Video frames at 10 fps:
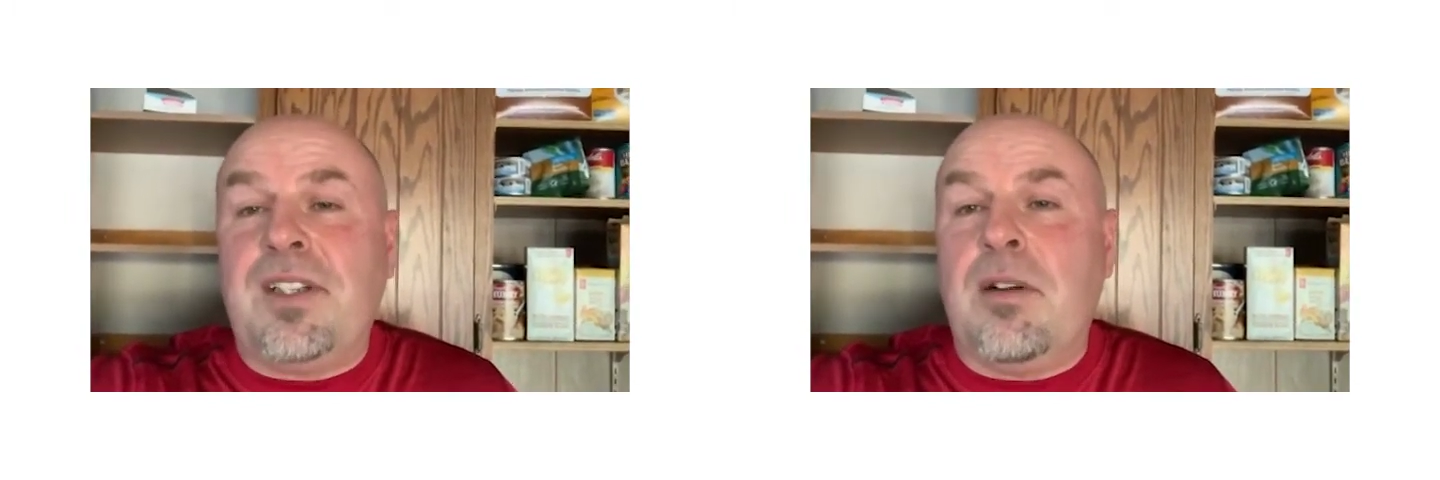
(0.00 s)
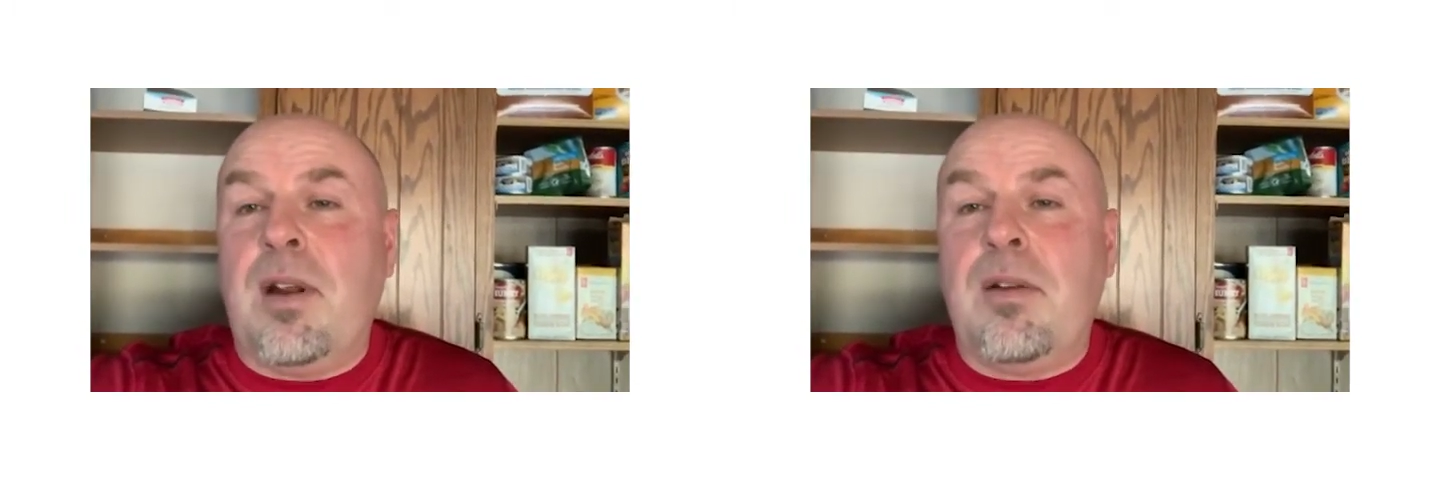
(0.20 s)

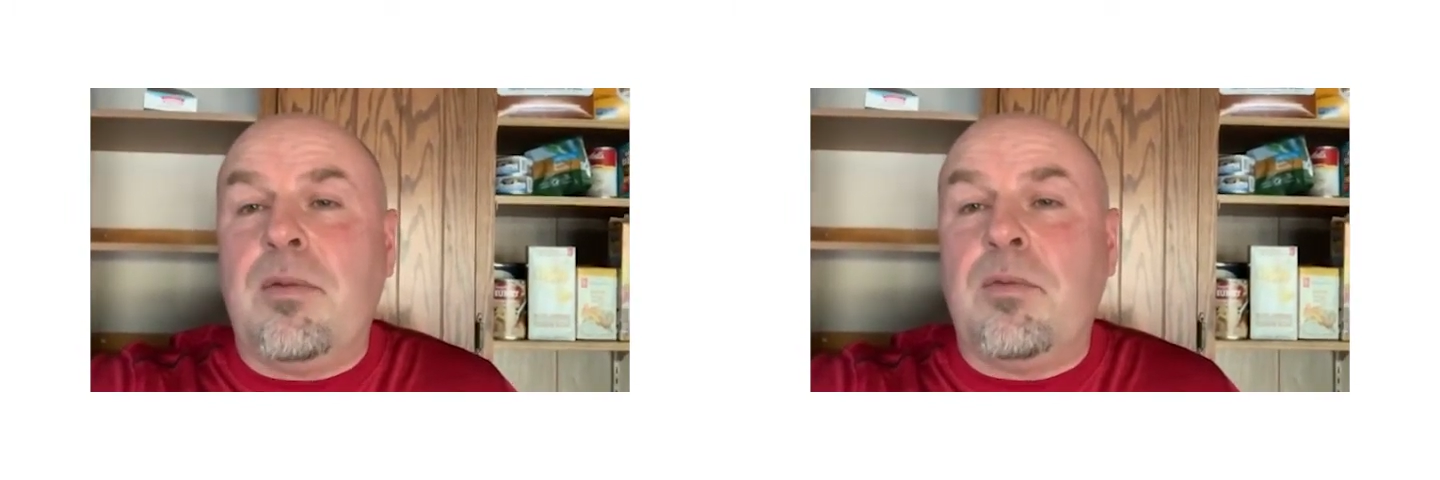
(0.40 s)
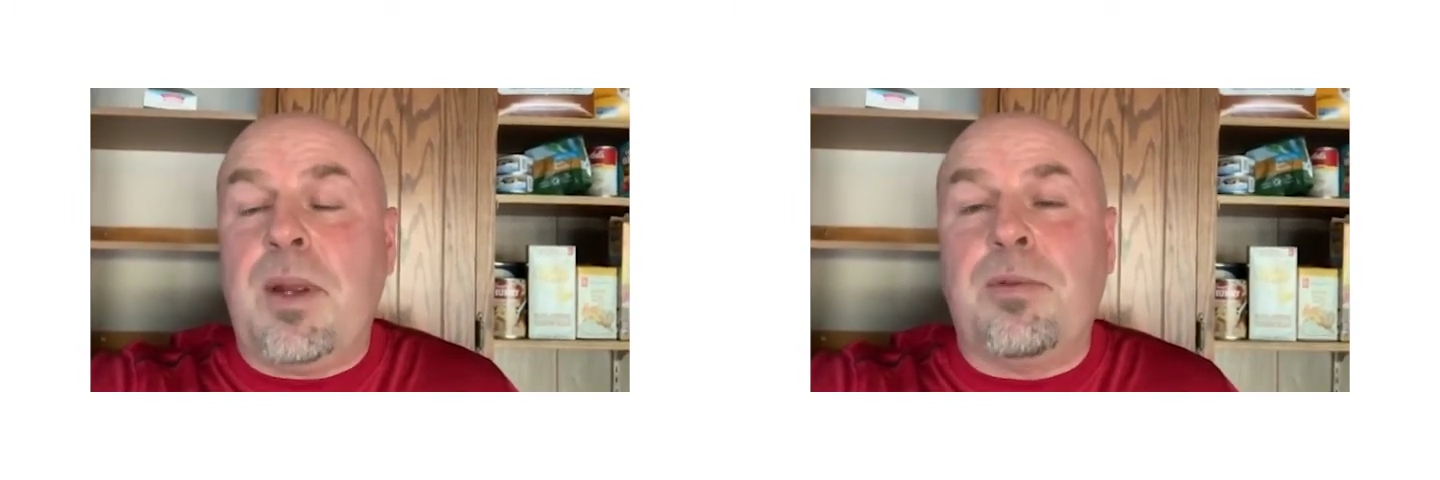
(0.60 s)

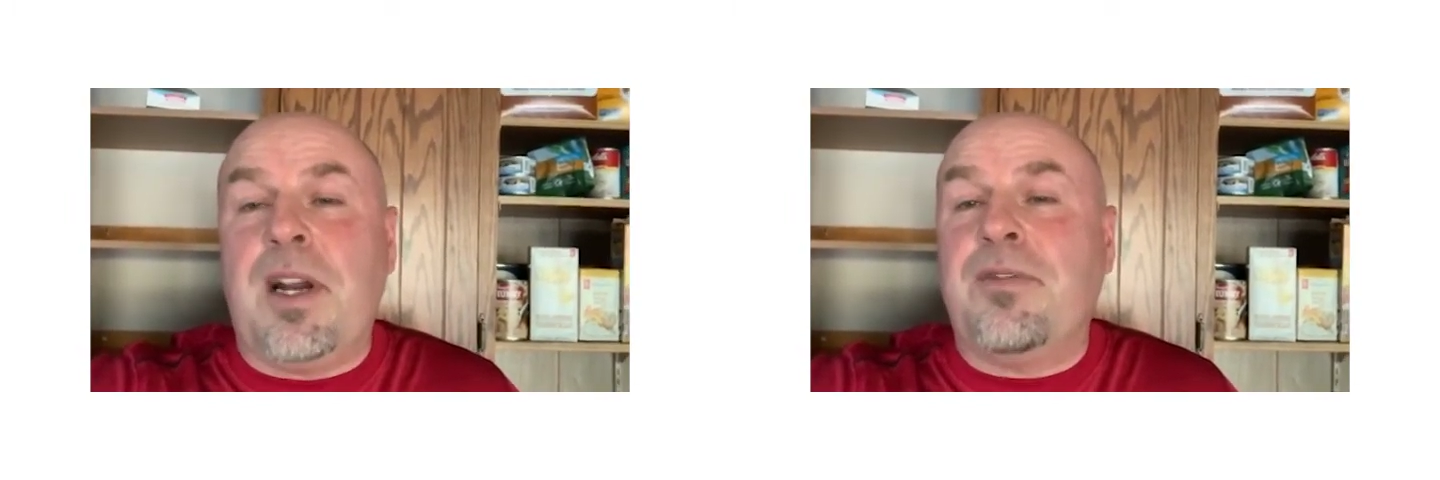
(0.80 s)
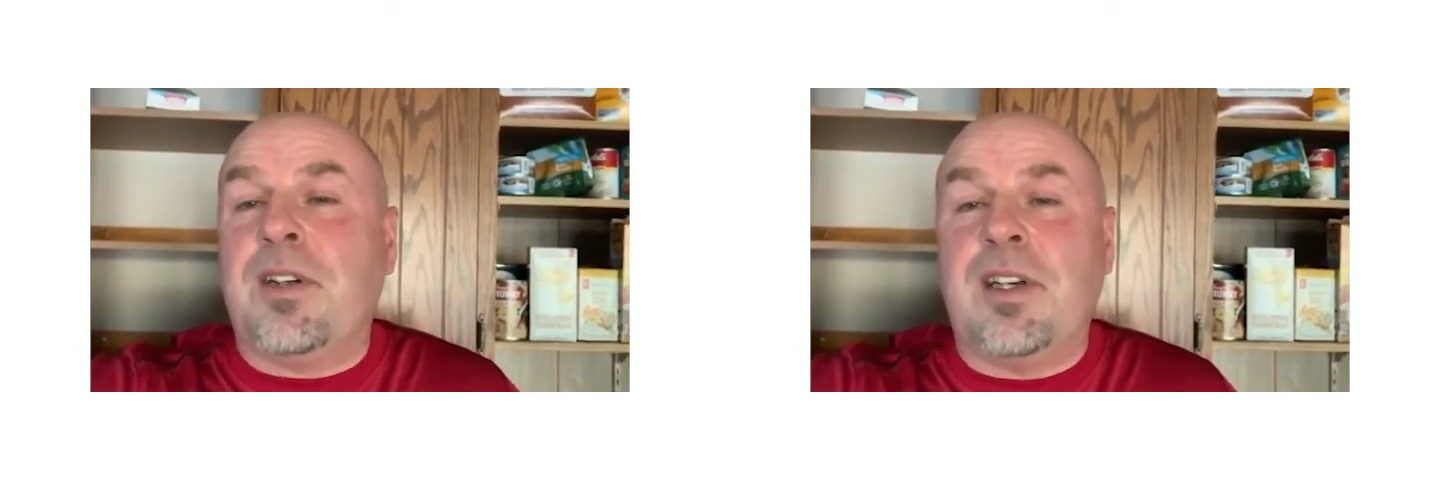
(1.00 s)
and we
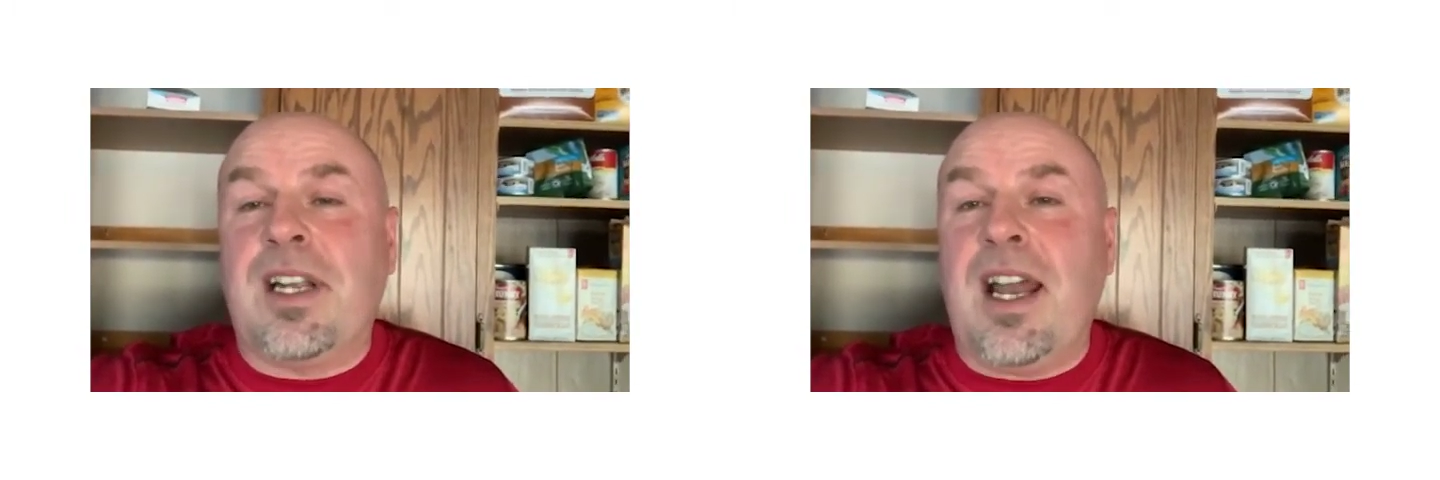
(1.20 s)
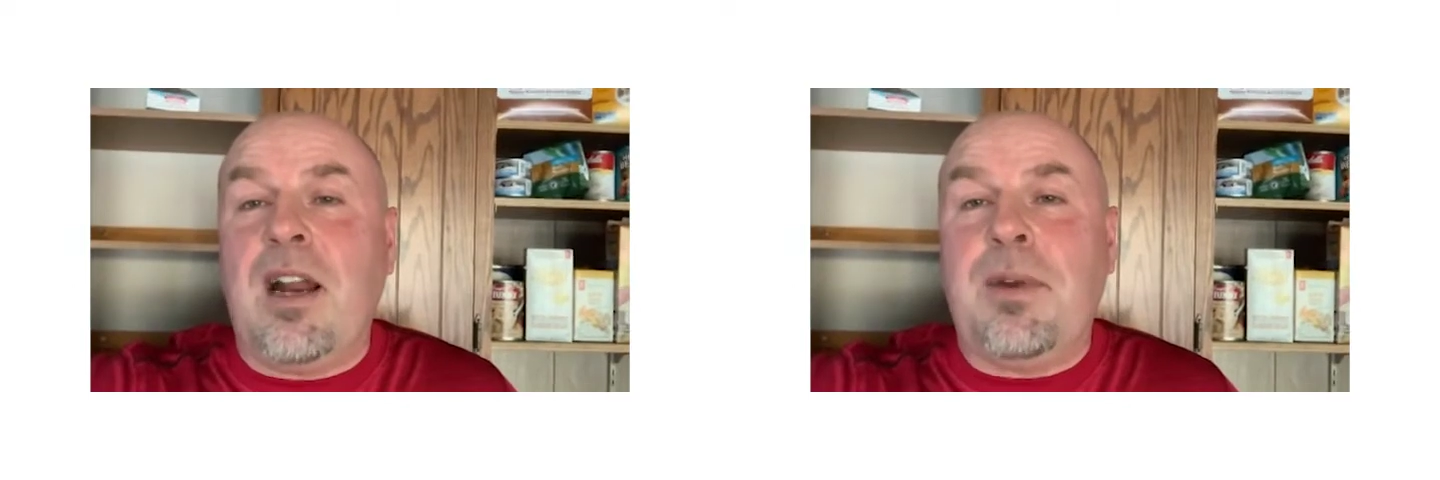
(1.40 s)
prayed for her again,